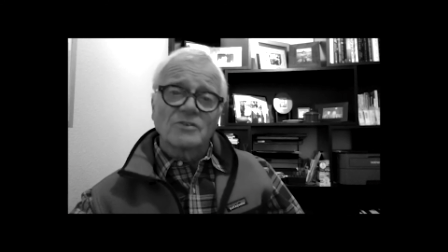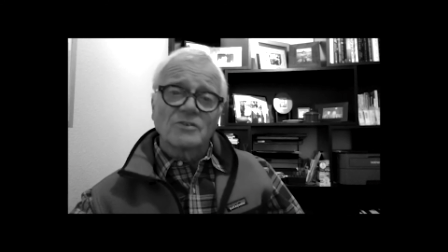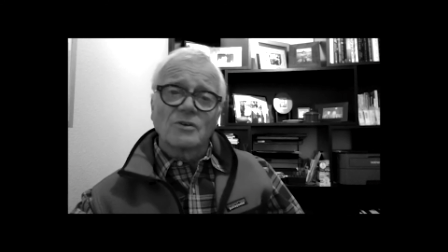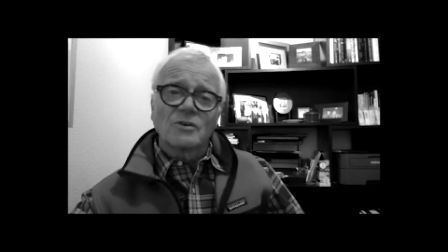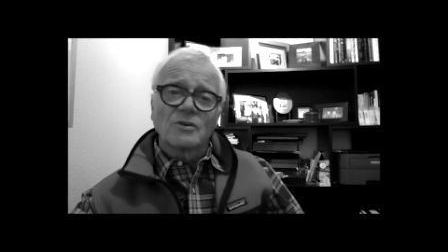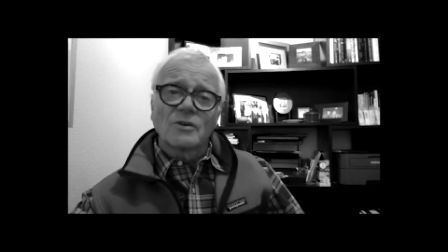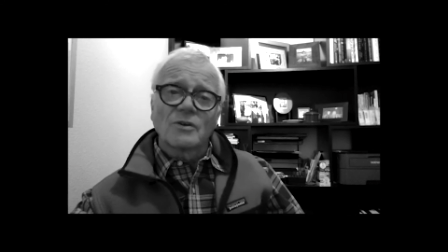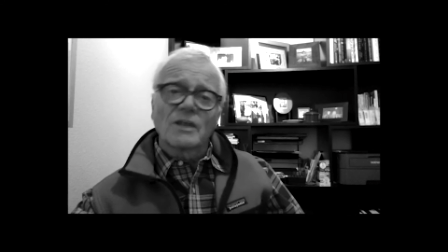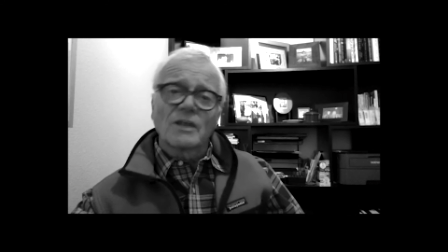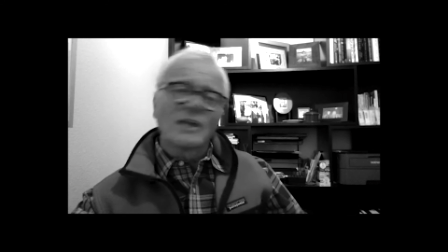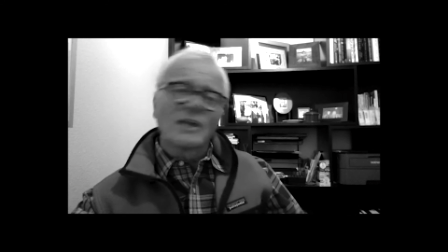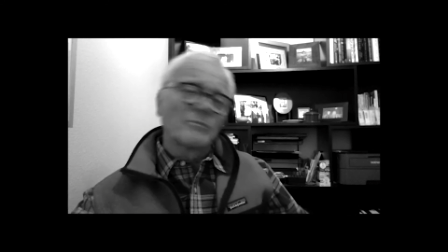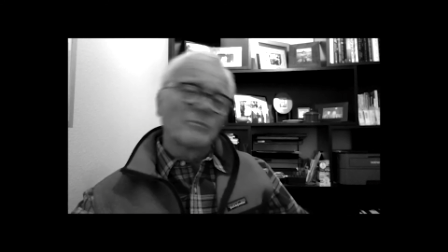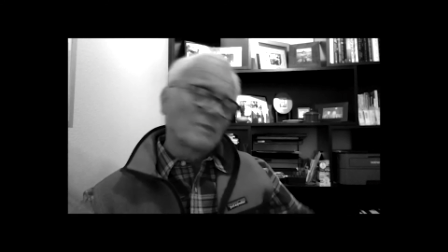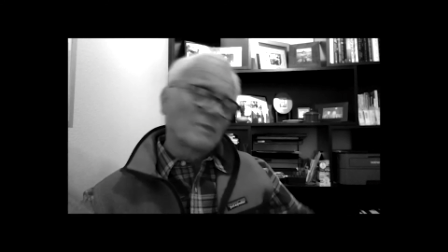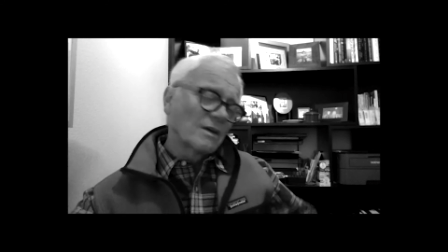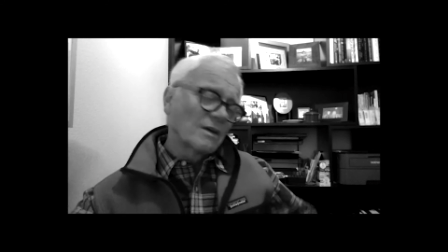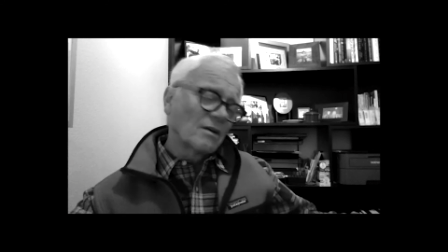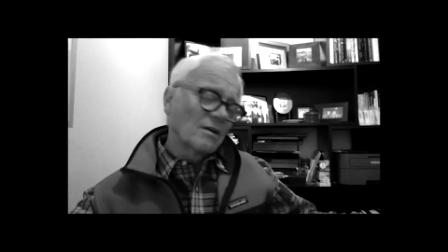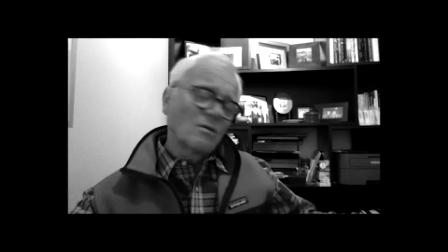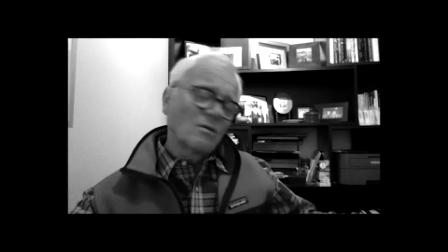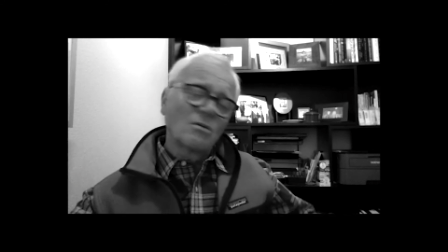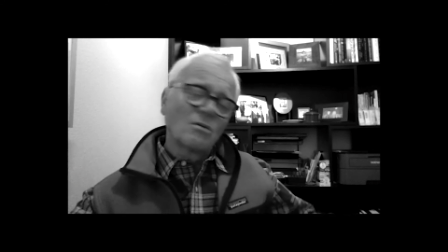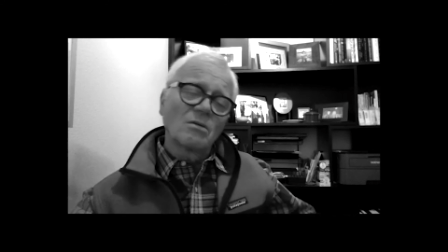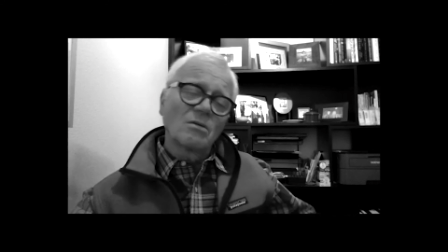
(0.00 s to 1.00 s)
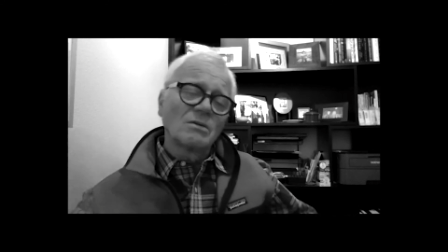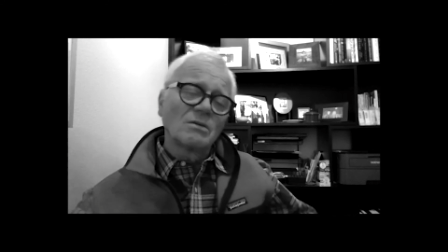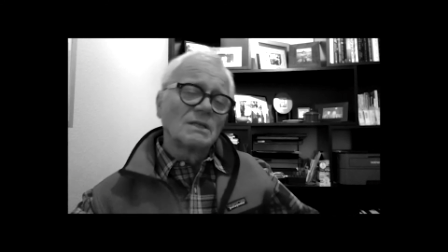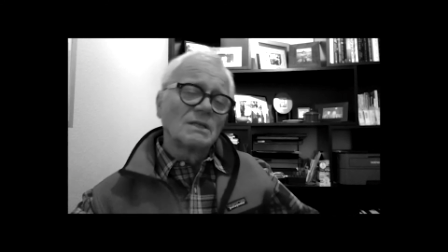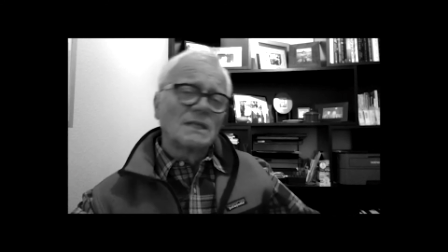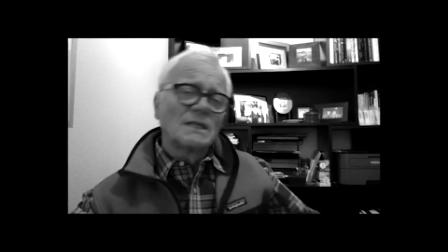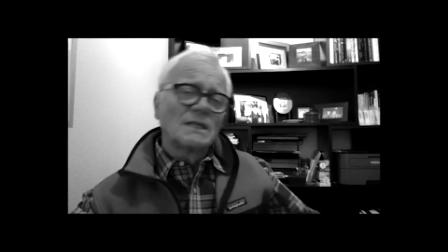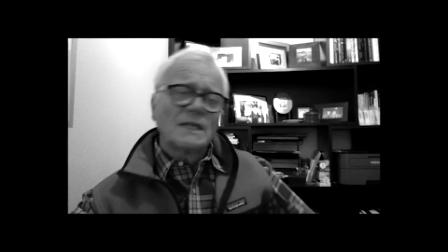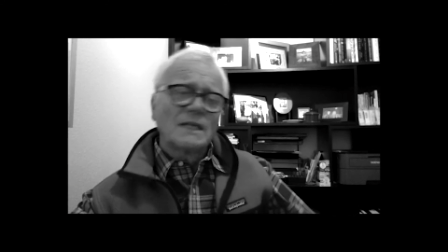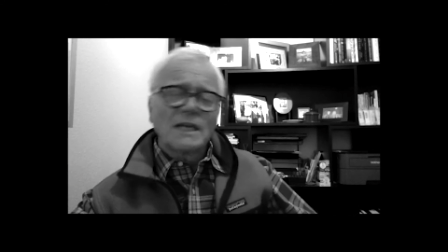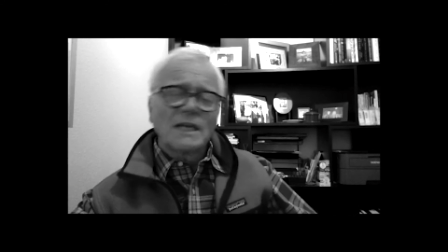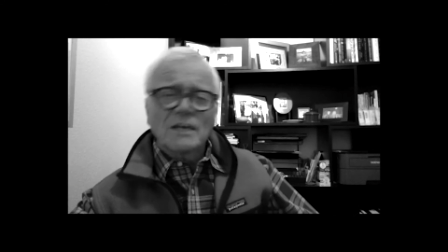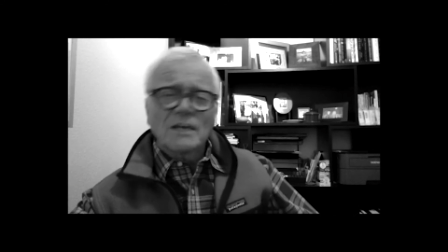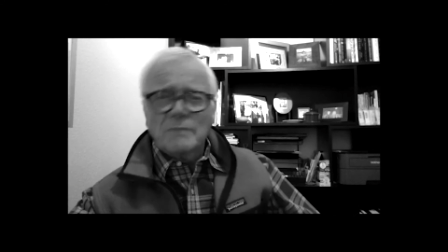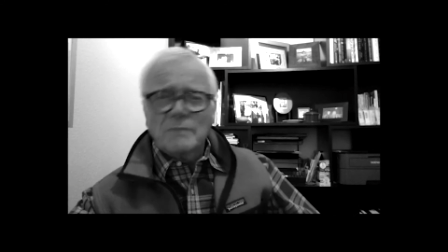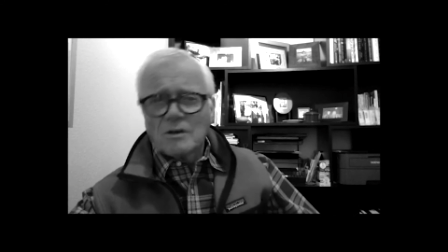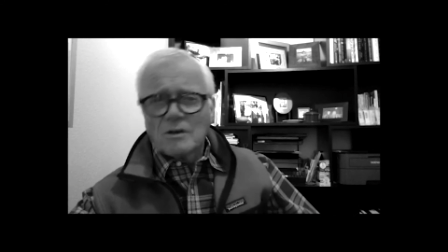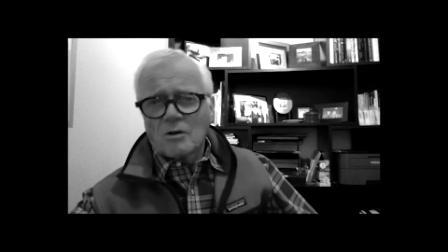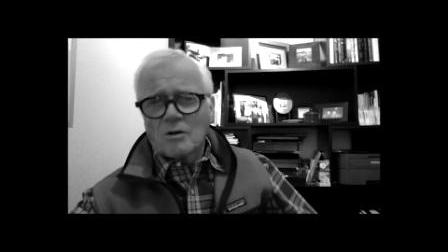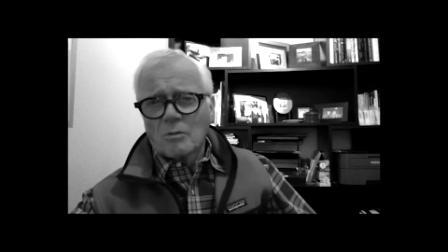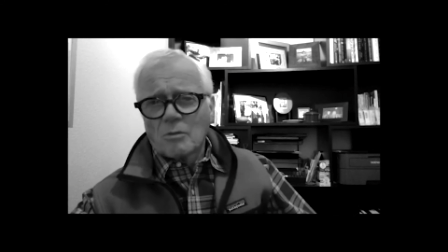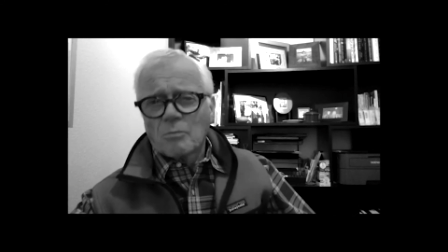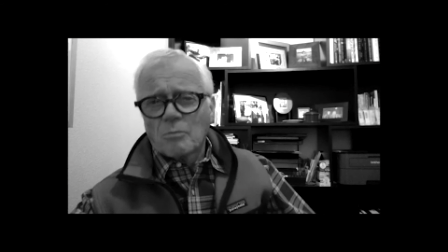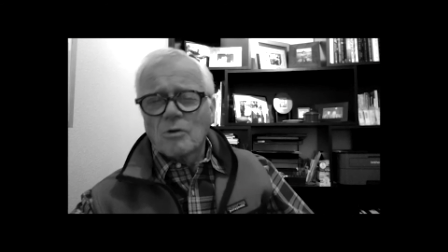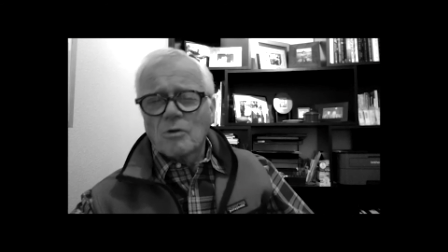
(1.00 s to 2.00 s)
So it could be a whole, it could be a
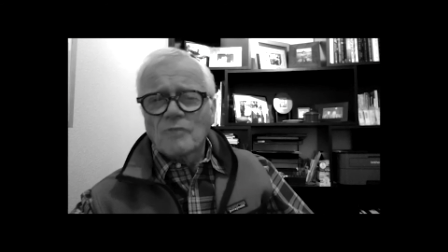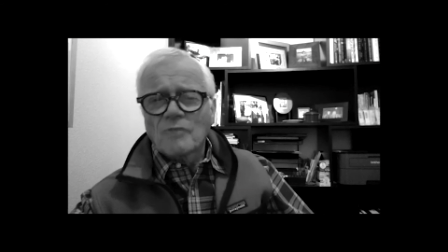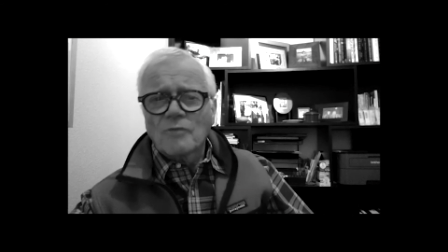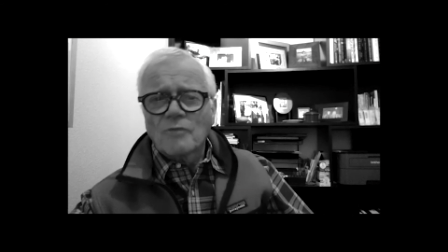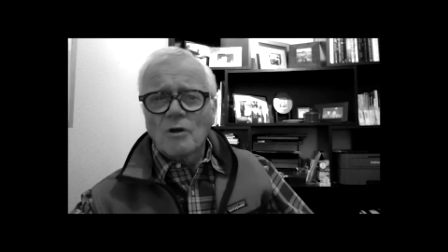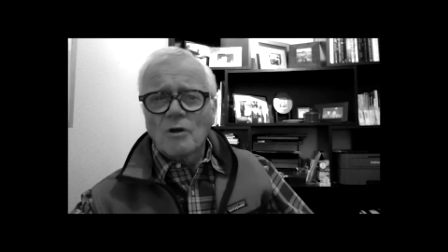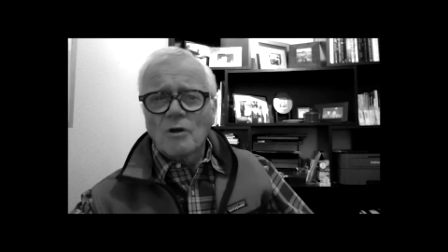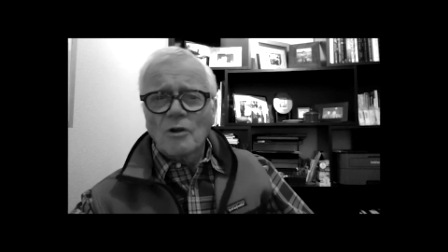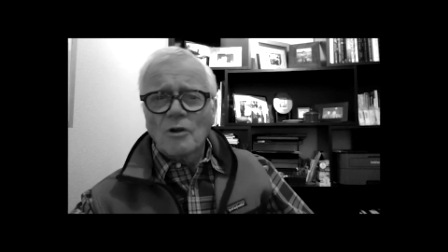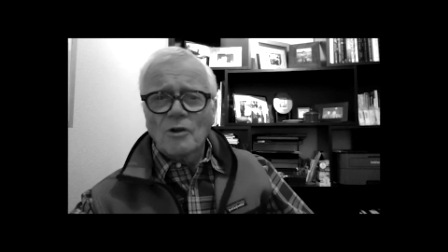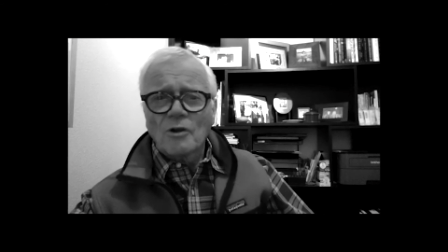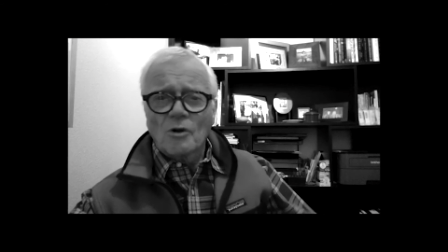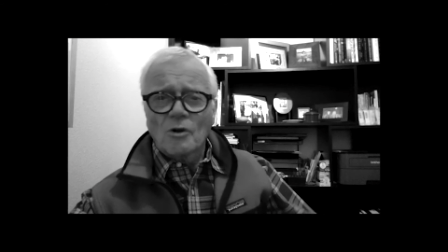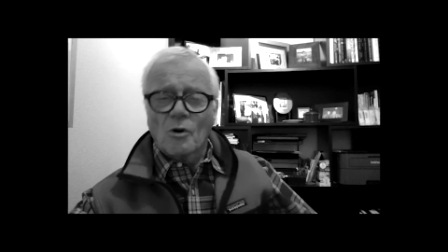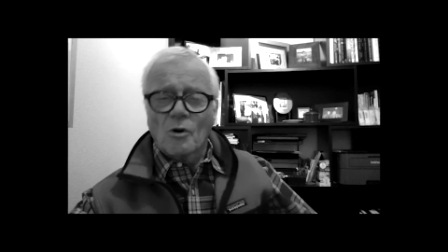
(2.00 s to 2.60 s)
whole portfolio